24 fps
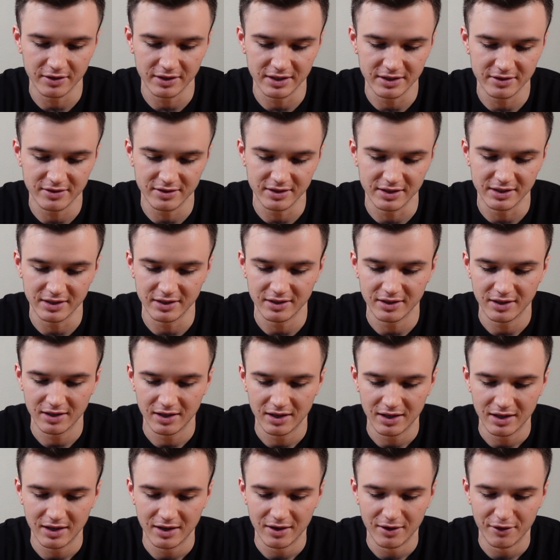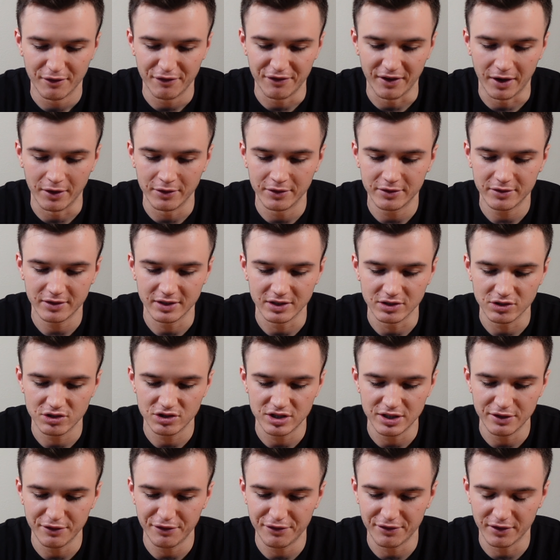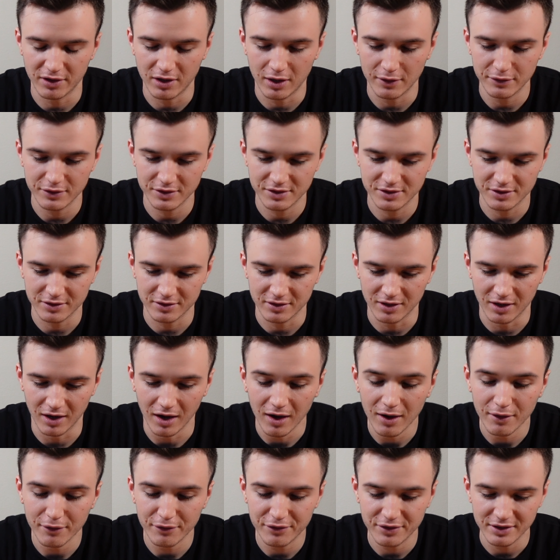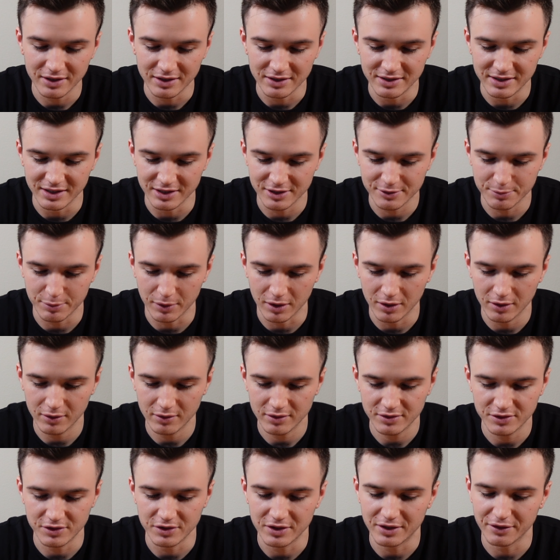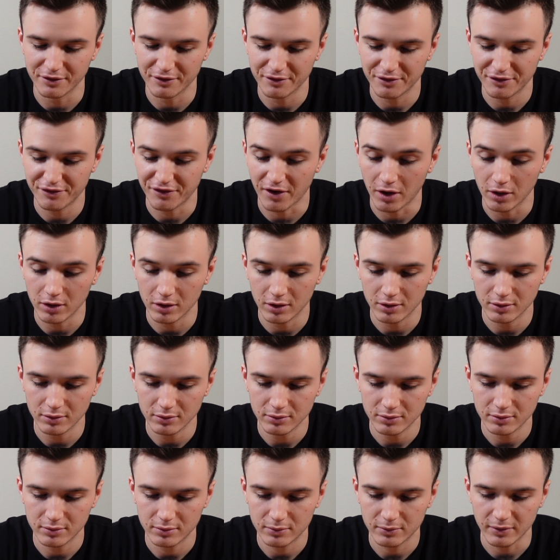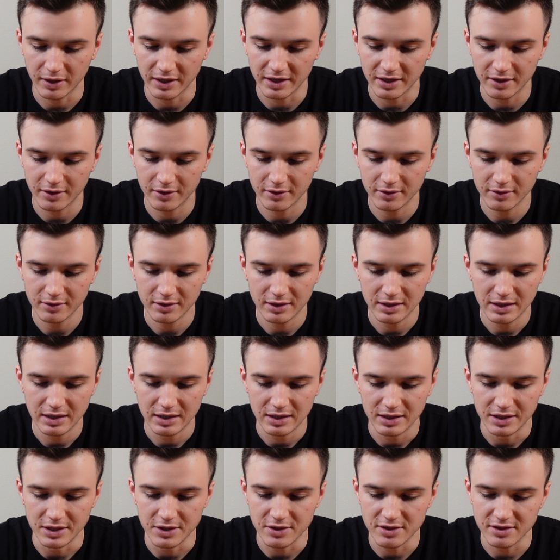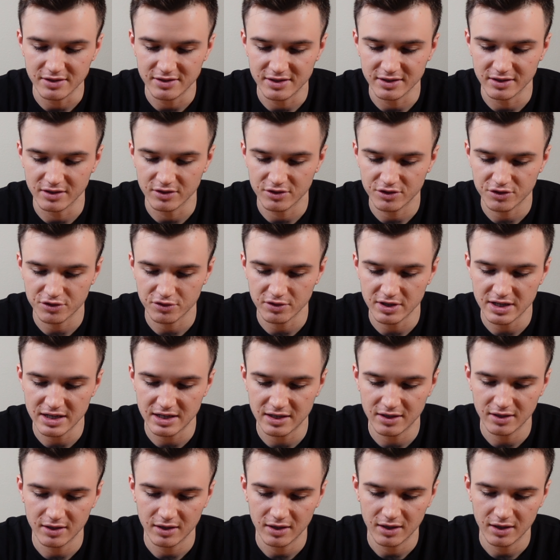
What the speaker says: He's the founder and chief fun officer of Dispo. So you can follow right here. You can see the streak,